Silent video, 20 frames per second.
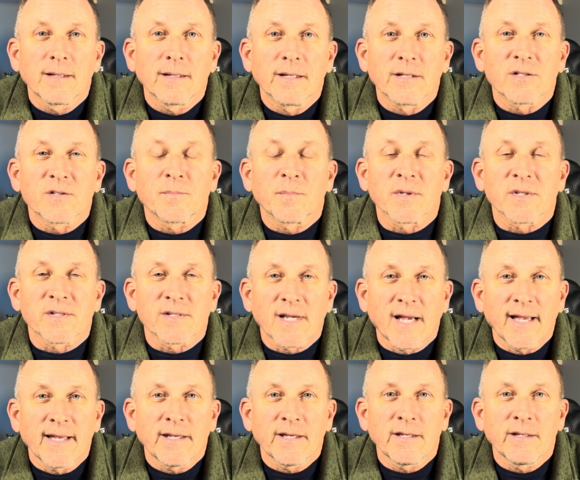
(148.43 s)
It's
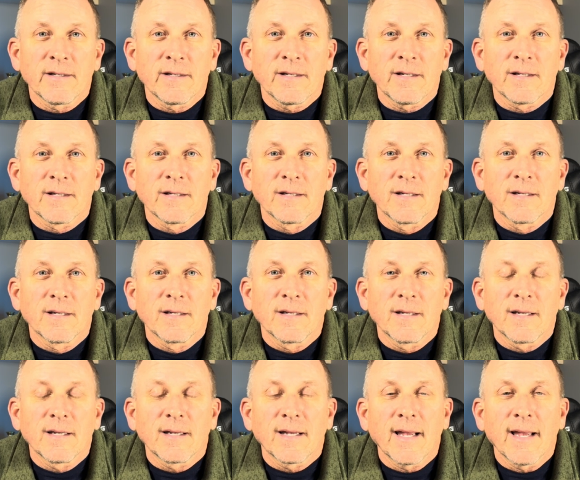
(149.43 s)
Poseidon
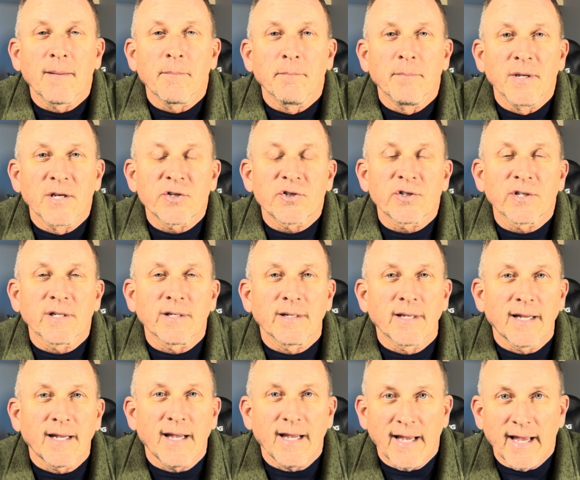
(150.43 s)

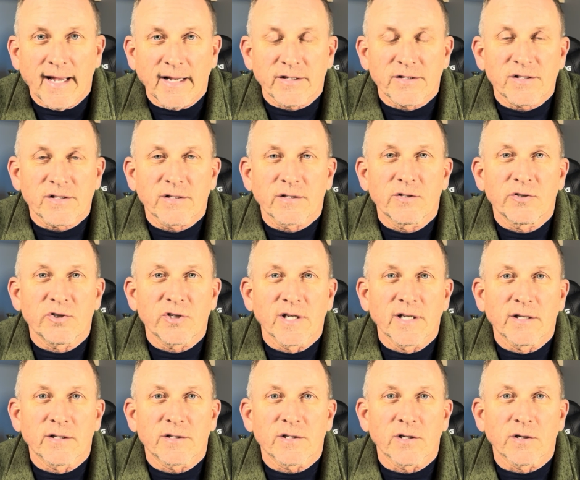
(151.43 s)
Ambition X
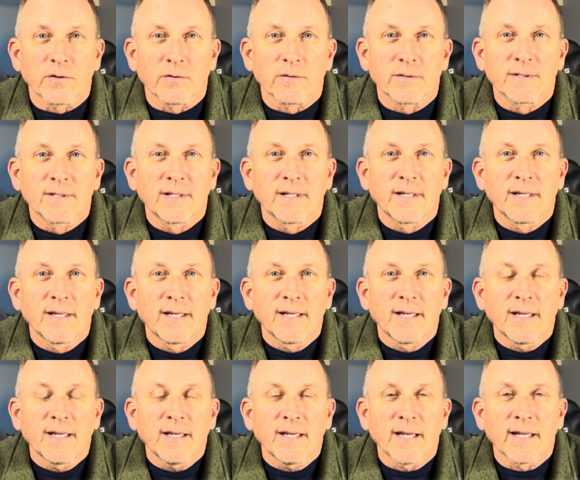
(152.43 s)
Gen 2.
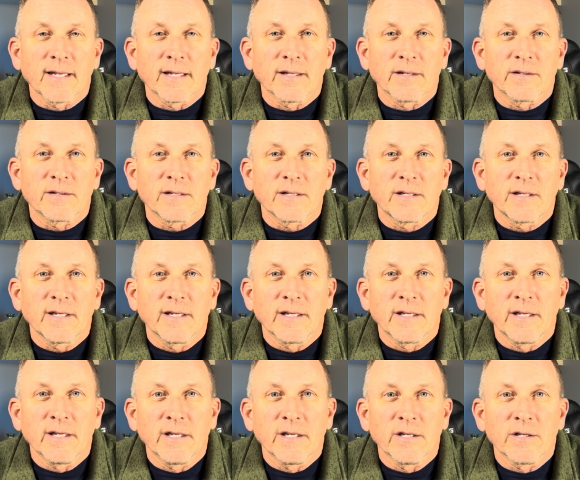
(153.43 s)
And
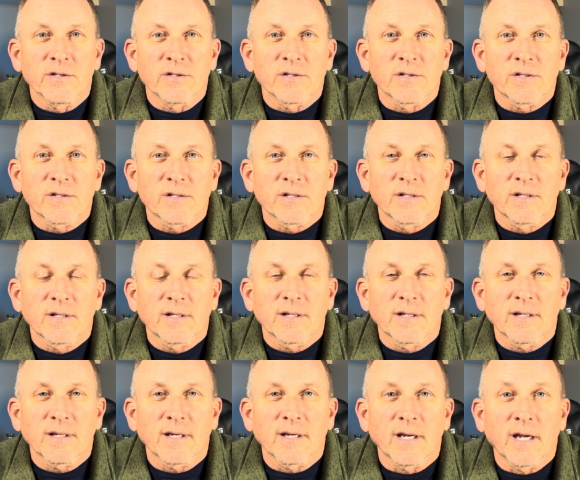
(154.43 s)
it's
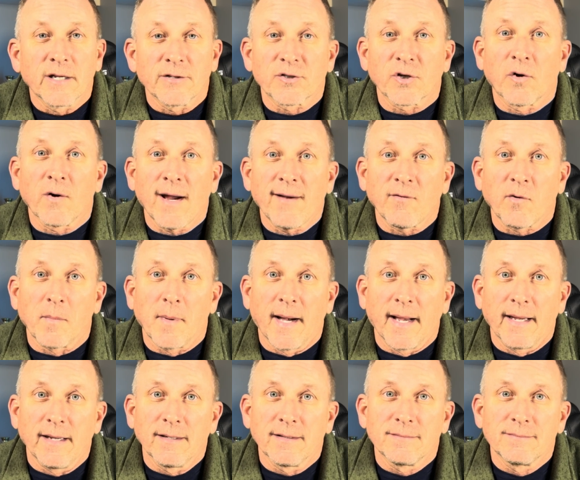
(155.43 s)
a gravel
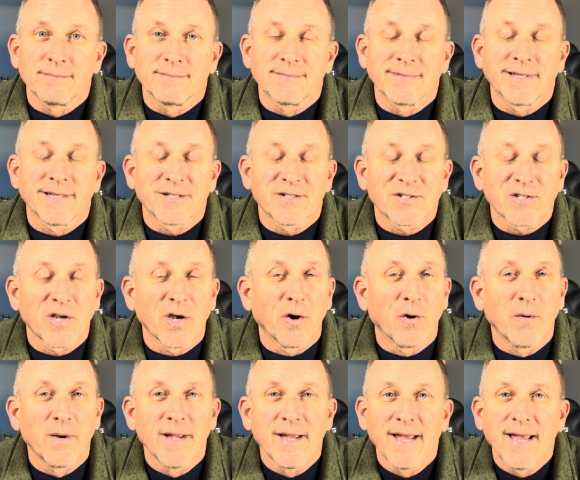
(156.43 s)
bike.
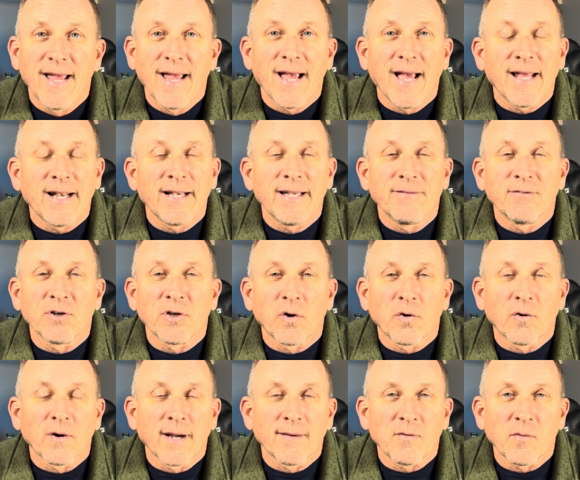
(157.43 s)
So I didn't even know
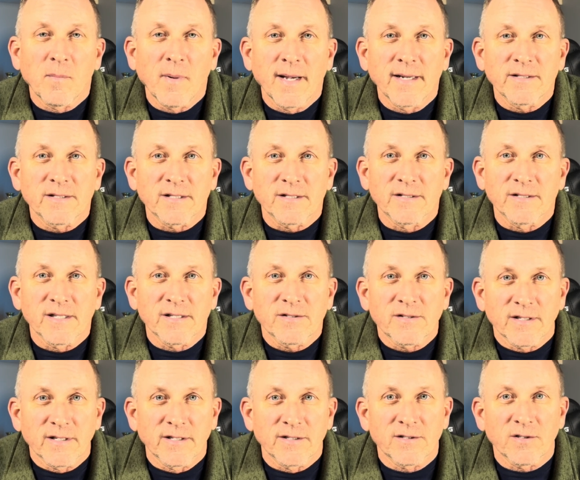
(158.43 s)
gravel bikes
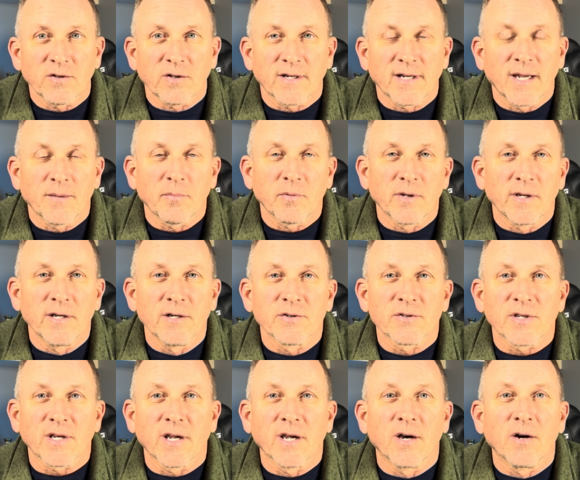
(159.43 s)
existed until a couple of years
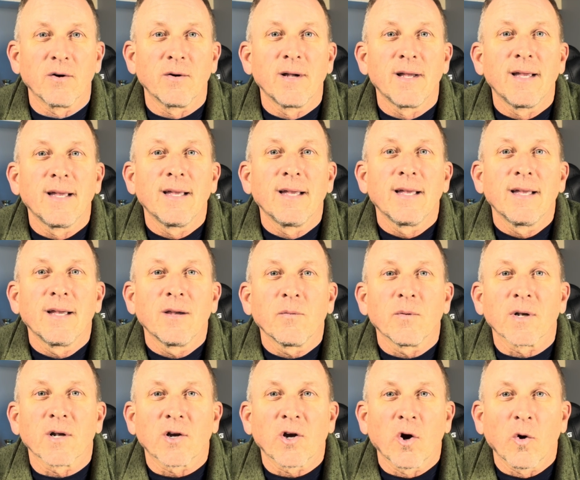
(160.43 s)
ago
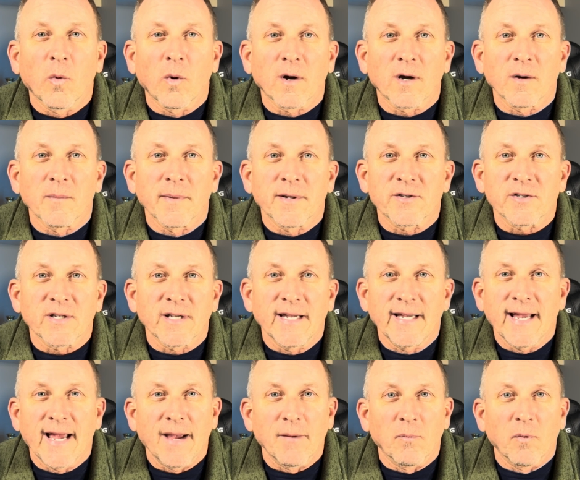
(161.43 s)
when a coworker mentioned he
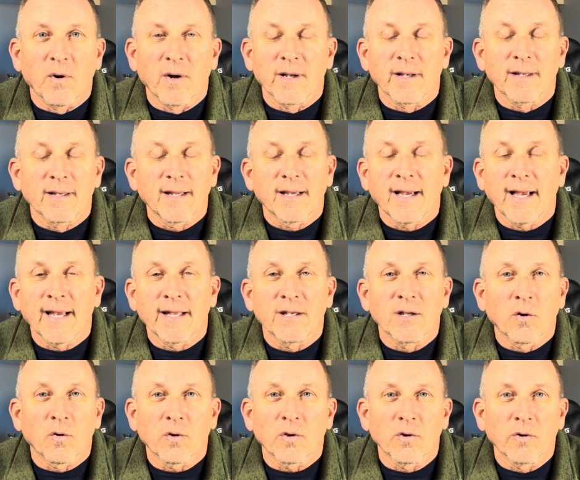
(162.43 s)
had one. I had
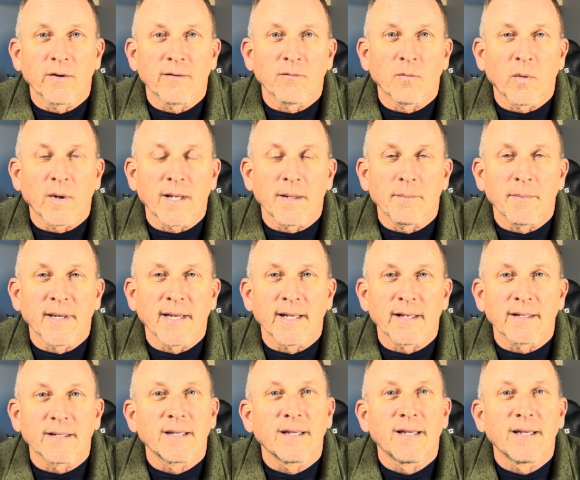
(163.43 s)
no clue even what it meant.